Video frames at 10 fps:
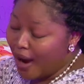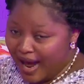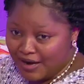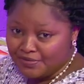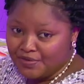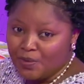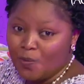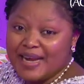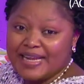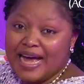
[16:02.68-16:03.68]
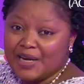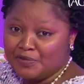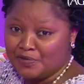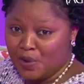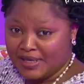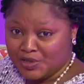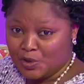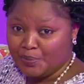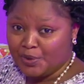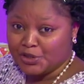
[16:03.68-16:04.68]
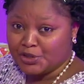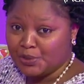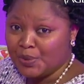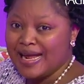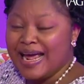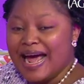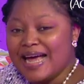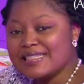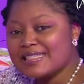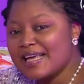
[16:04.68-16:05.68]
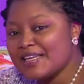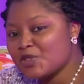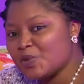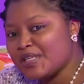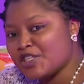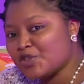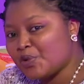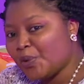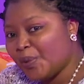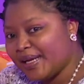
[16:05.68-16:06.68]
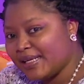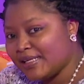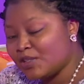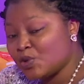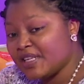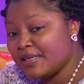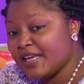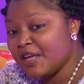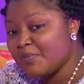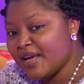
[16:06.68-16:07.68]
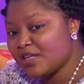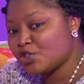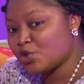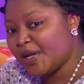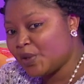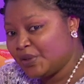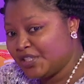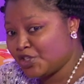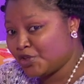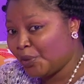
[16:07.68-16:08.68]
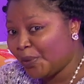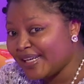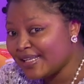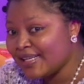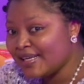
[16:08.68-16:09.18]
have when the hand of God is upon you. and send it to the screen, to the image showing on the screen.